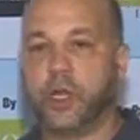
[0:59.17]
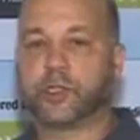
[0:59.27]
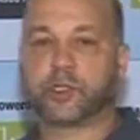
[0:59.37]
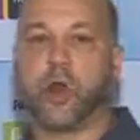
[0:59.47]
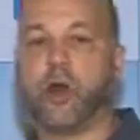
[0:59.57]

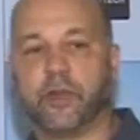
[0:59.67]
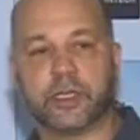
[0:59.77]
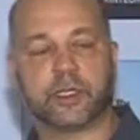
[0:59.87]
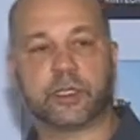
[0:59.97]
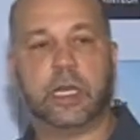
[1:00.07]

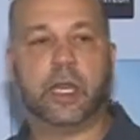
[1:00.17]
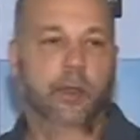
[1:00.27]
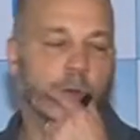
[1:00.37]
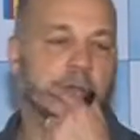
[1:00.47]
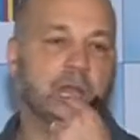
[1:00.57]
solvents,
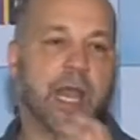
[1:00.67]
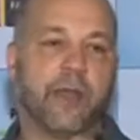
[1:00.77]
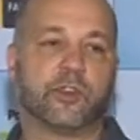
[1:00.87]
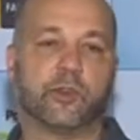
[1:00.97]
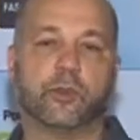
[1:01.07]
we
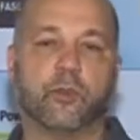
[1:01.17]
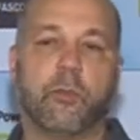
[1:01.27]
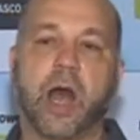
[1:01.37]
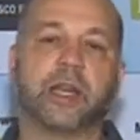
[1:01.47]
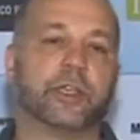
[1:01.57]
have to
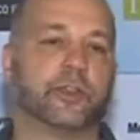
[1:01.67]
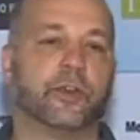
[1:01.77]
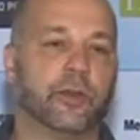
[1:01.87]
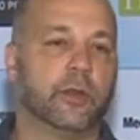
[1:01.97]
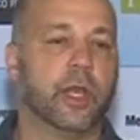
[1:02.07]

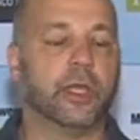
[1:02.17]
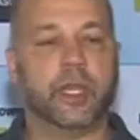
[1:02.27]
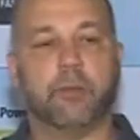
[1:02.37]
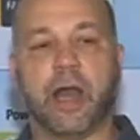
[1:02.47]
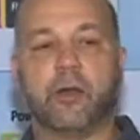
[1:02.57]
monitor
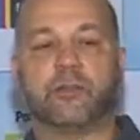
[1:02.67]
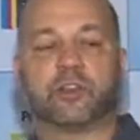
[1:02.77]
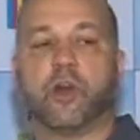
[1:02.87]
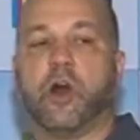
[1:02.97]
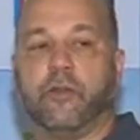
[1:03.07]
the amount of
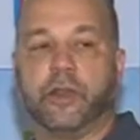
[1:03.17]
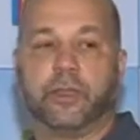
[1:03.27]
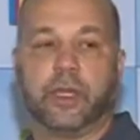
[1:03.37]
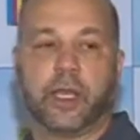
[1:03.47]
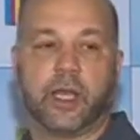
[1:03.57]

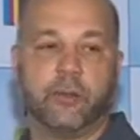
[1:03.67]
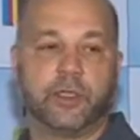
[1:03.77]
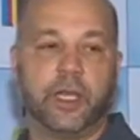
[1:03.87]
solvent that comes